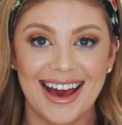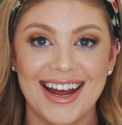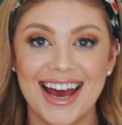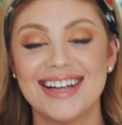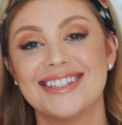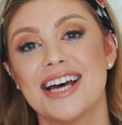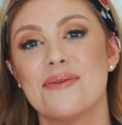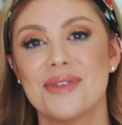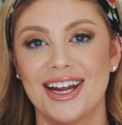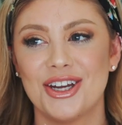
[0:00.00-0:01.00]
kind of heads
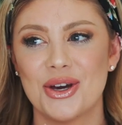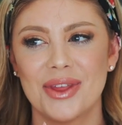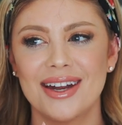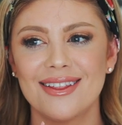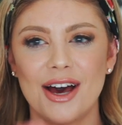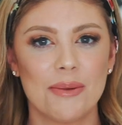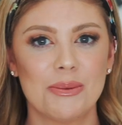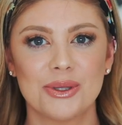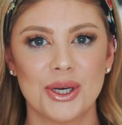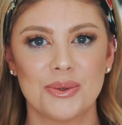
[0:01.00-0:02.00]
up that I know that a lot of
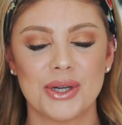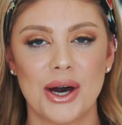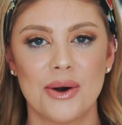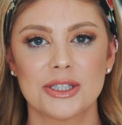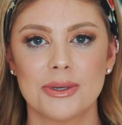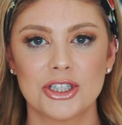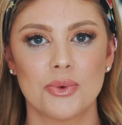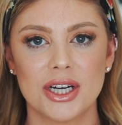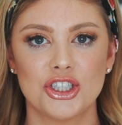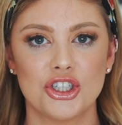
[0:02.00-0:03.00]
people don't know, especially
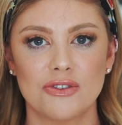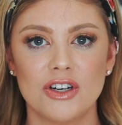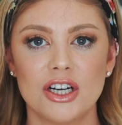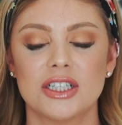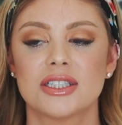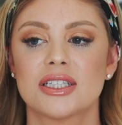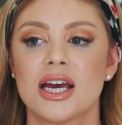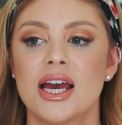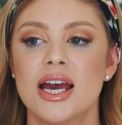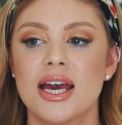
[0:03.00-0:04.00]
when it's your first,
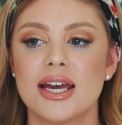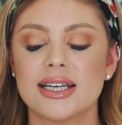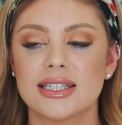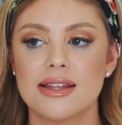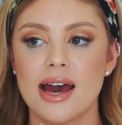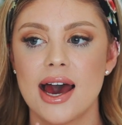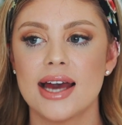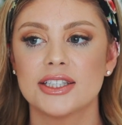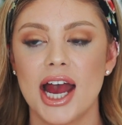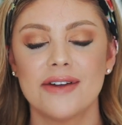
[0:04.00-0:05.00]
is
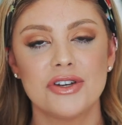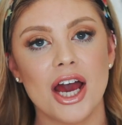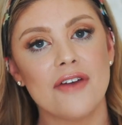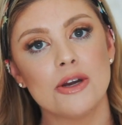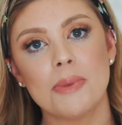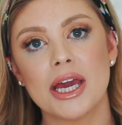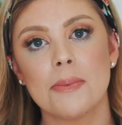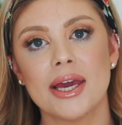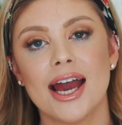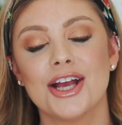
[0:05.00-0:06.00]
that after you have your
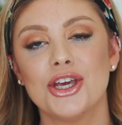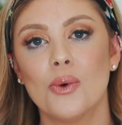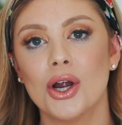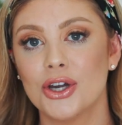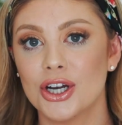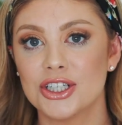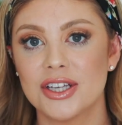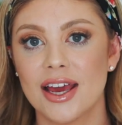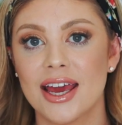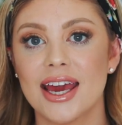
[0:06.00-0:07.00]
baby and you are
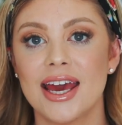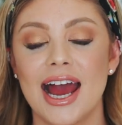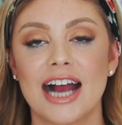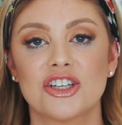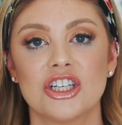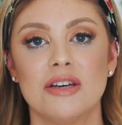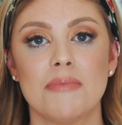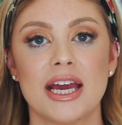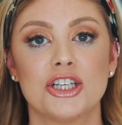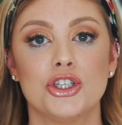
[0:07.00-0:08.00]
nursing, it actually
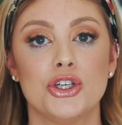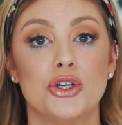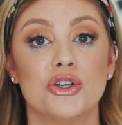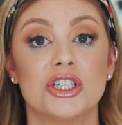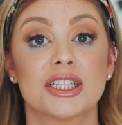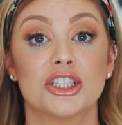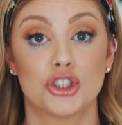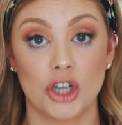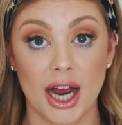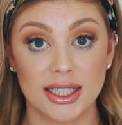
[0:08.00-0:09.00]
makes your uterus
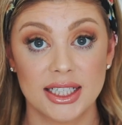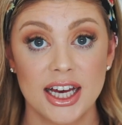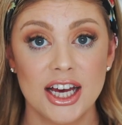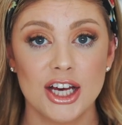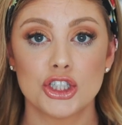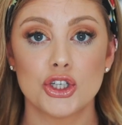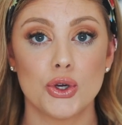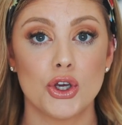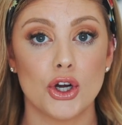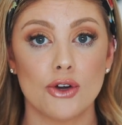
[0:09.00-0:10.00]
contract. So
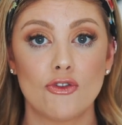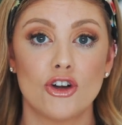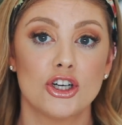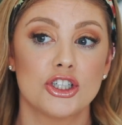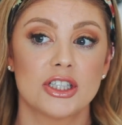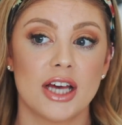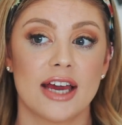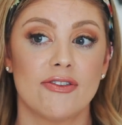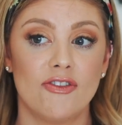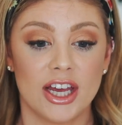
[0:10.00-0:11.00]
your first
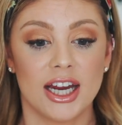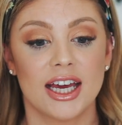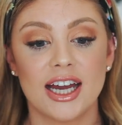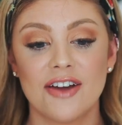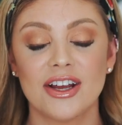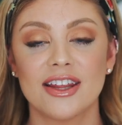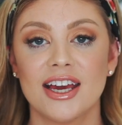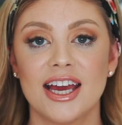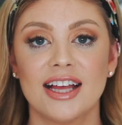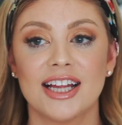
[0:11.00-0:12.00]
like feeding and
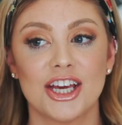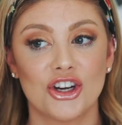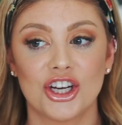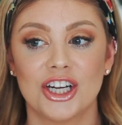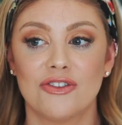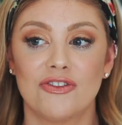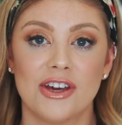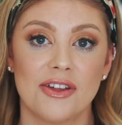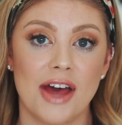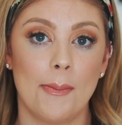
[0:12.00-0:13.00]
everything, like you're gonna
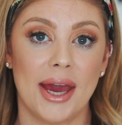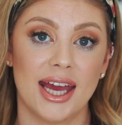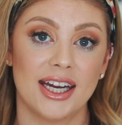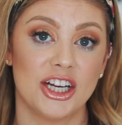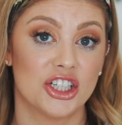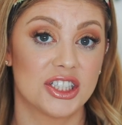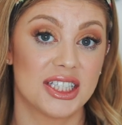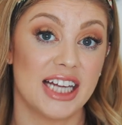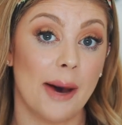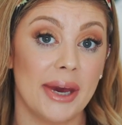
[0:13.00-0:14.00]
feel that pain in your
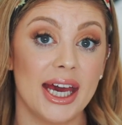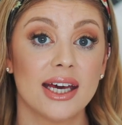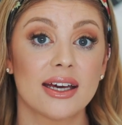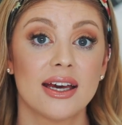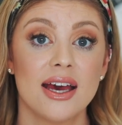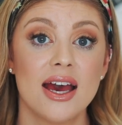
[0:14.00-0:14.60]
stomach.